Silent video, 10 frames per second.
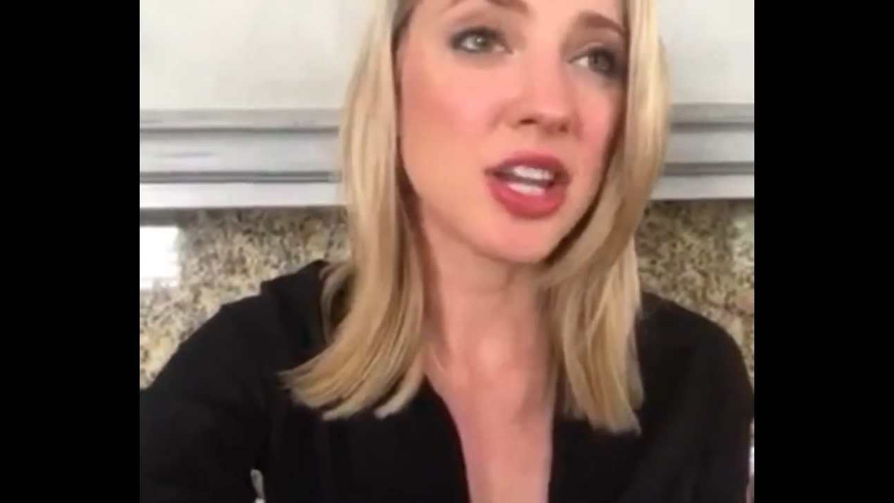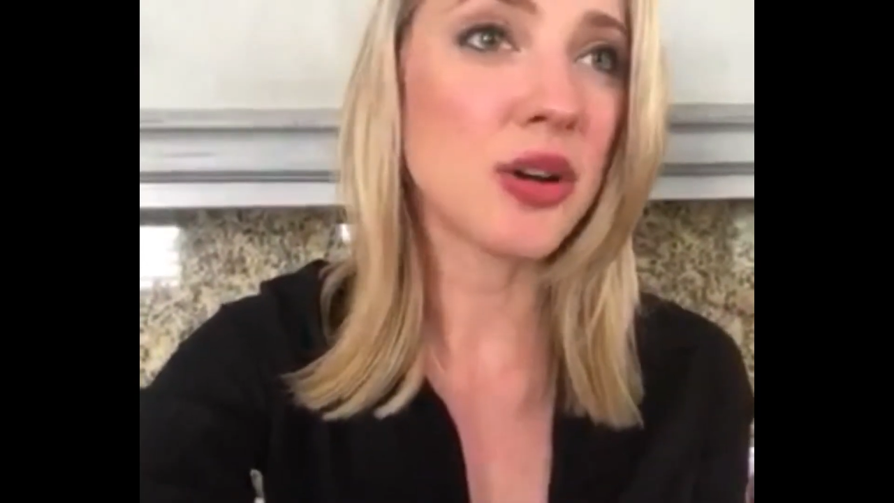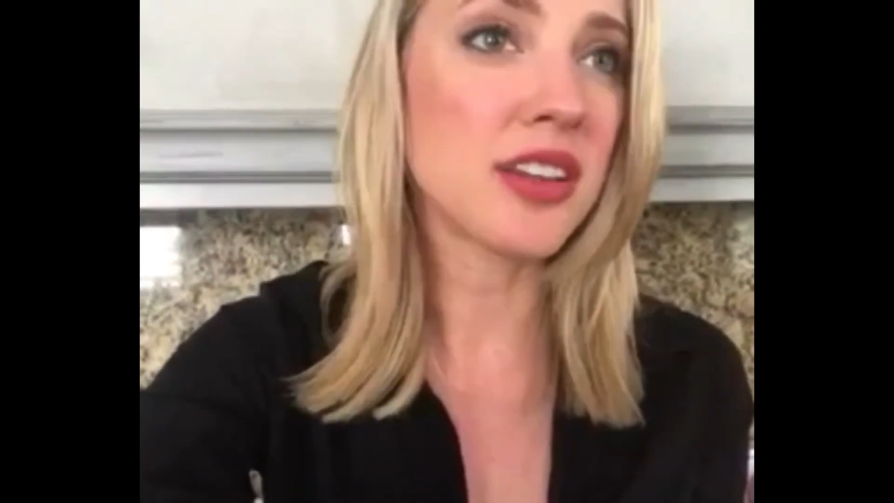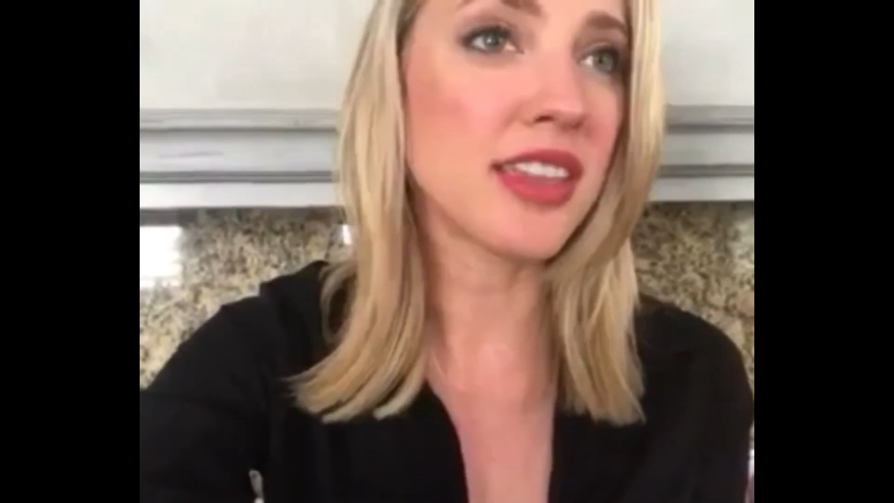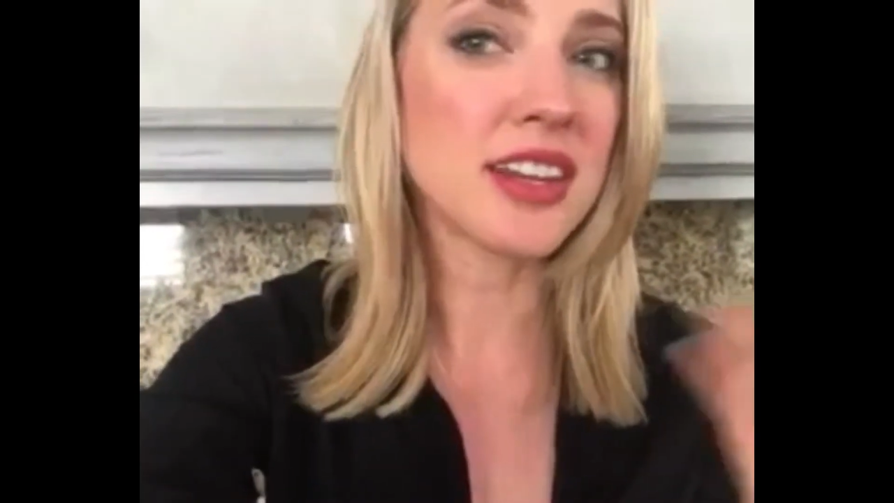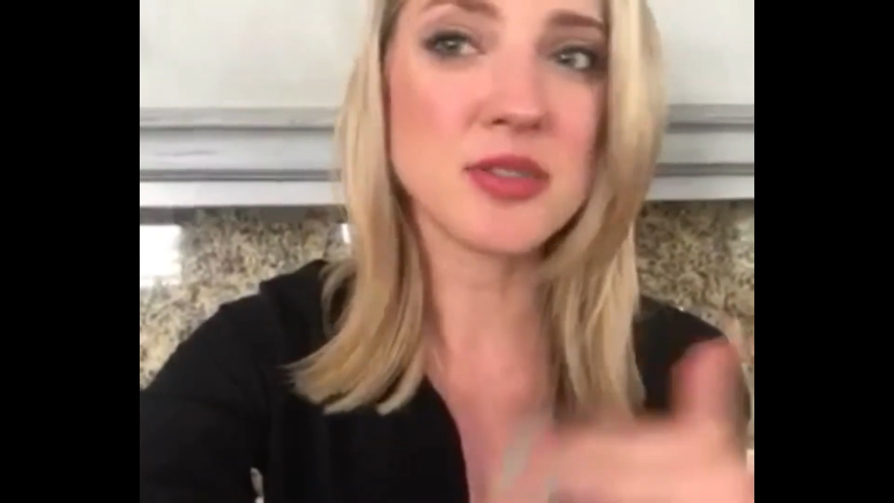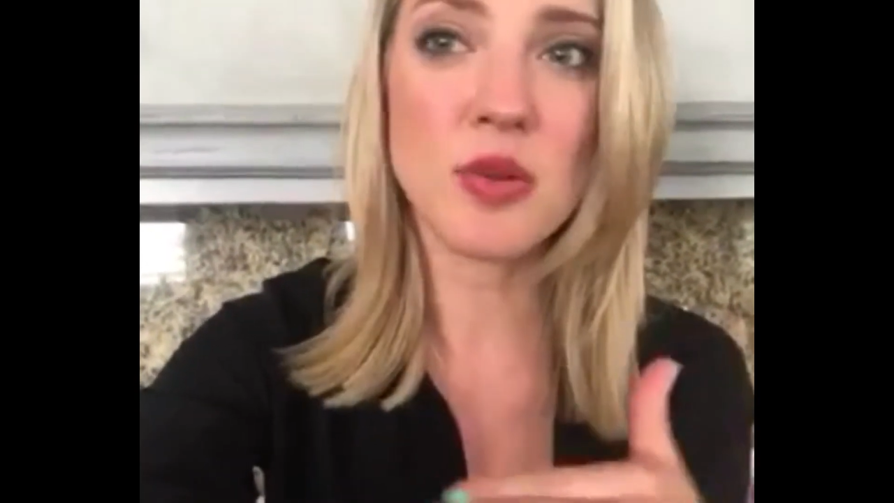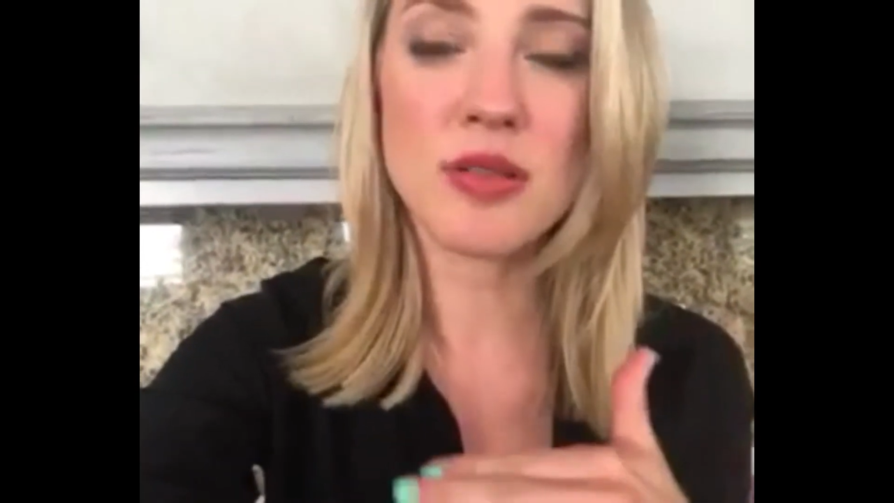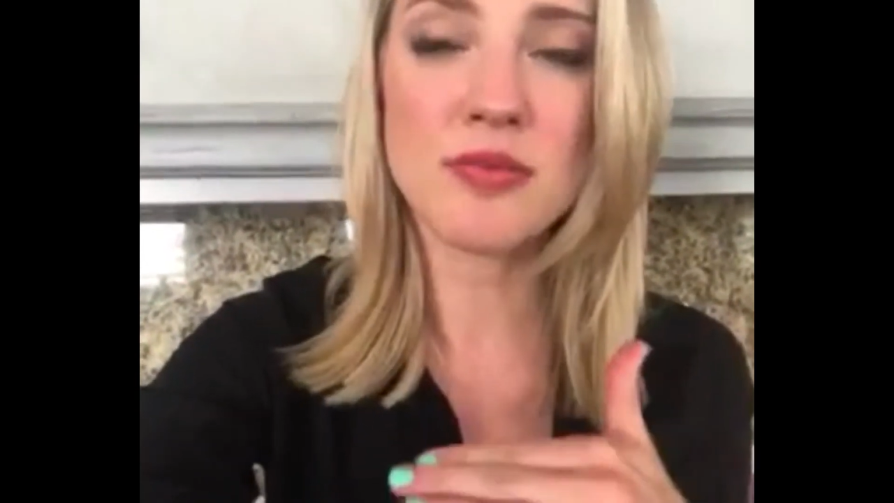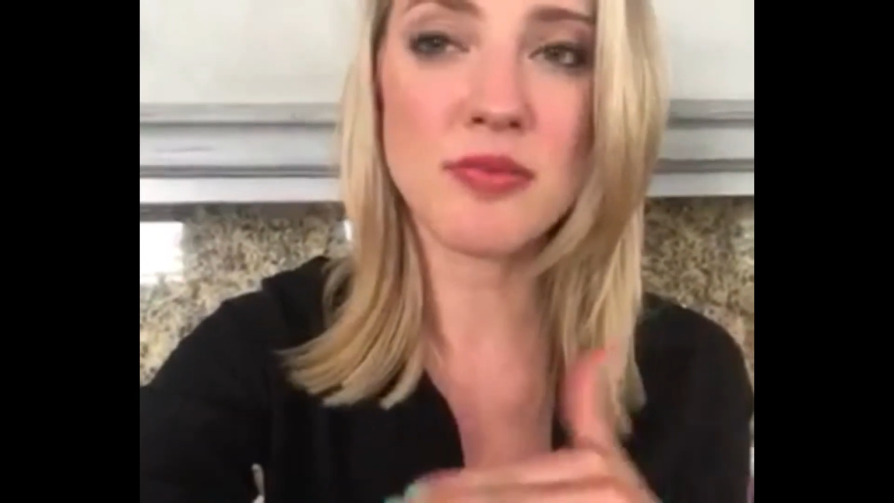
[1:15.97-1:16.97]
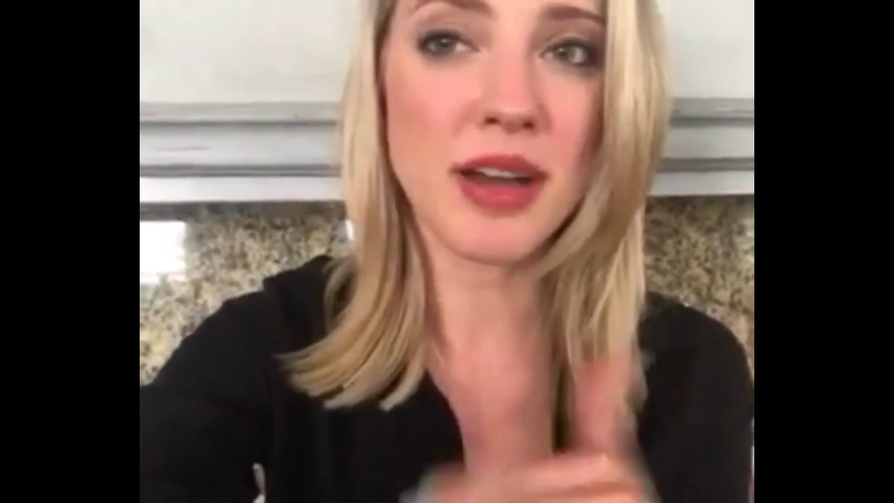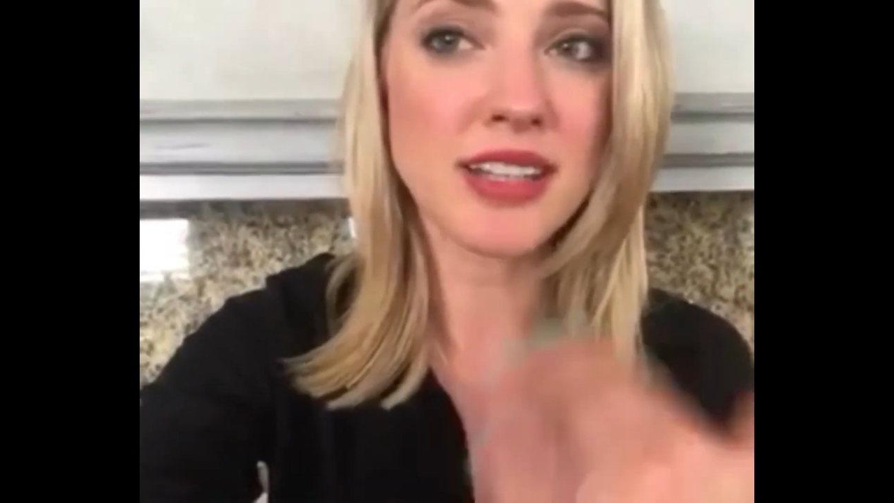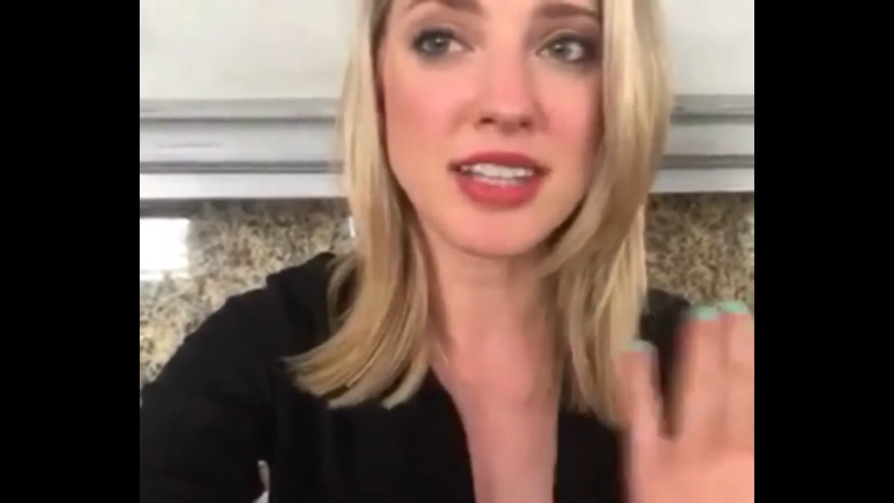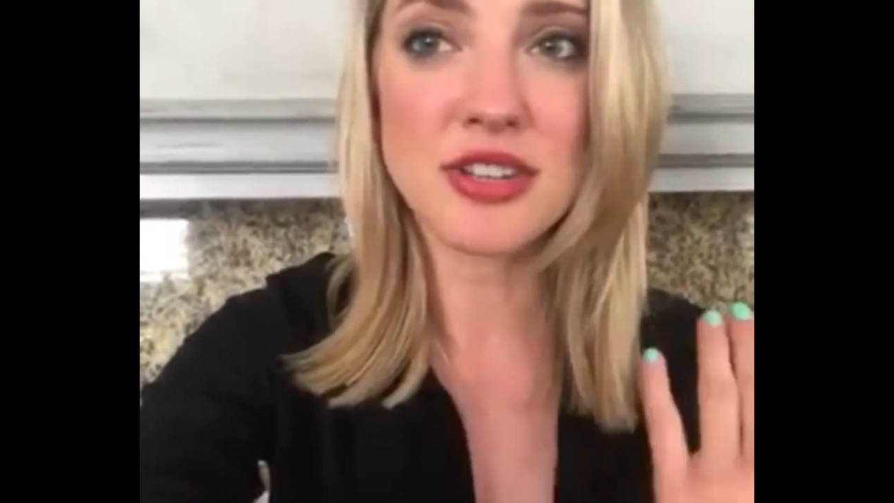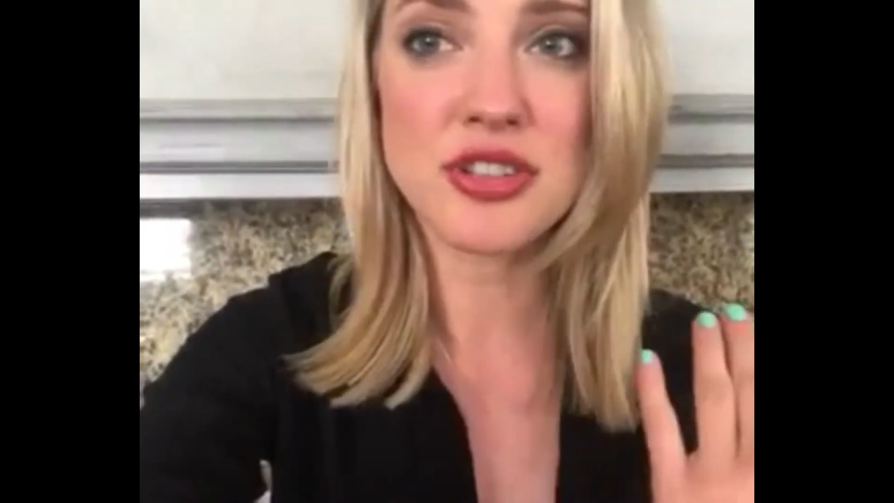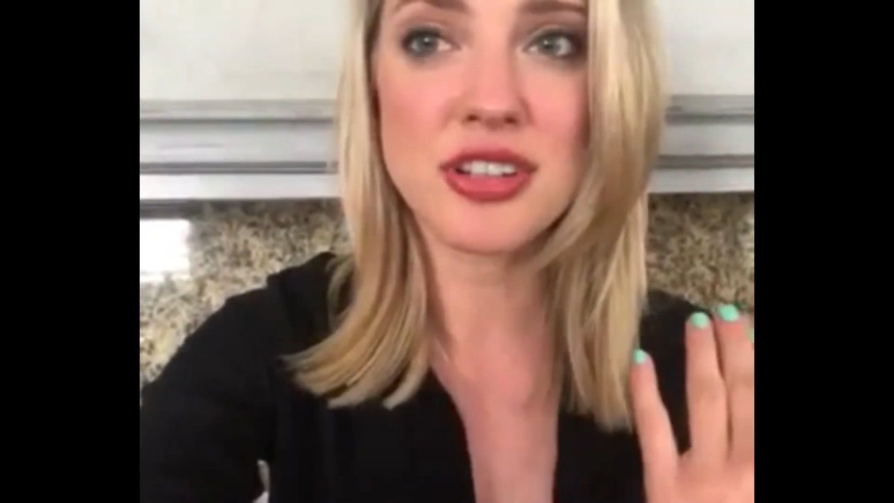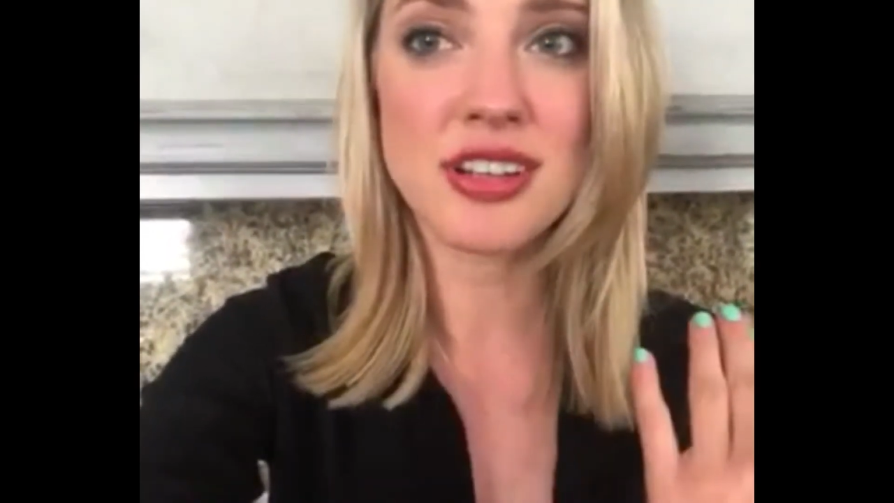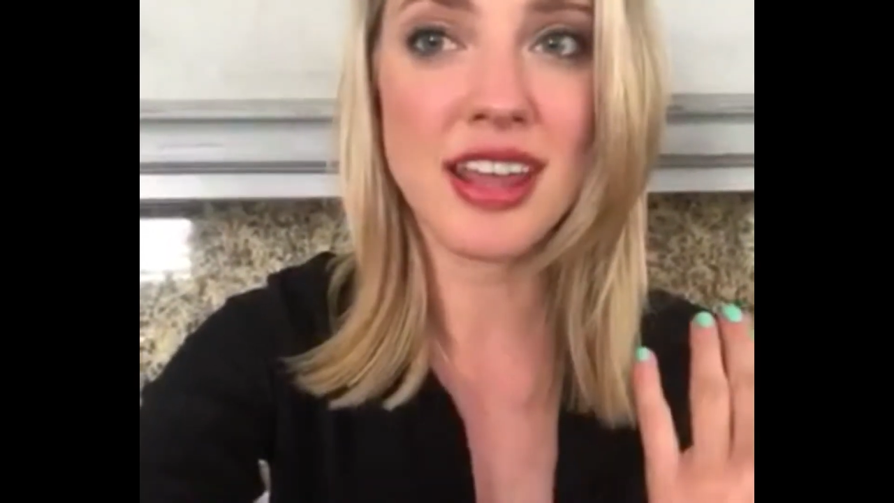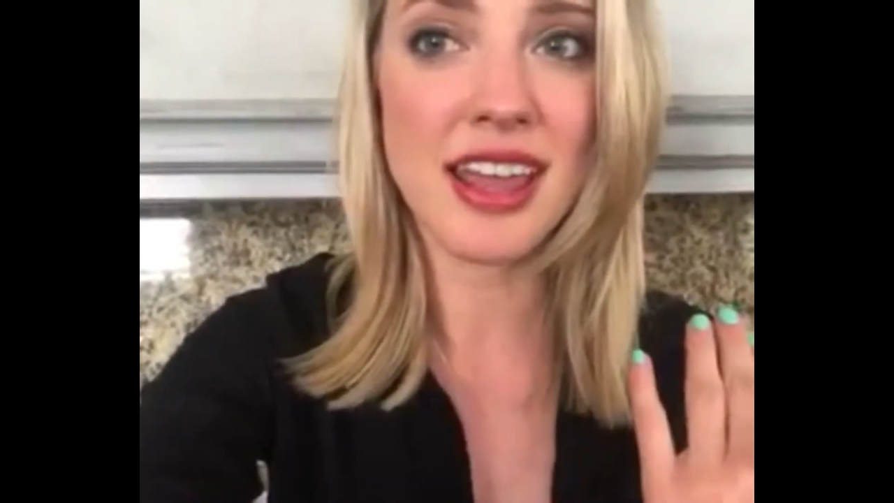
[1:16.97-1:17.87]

you know what, they just want my attention,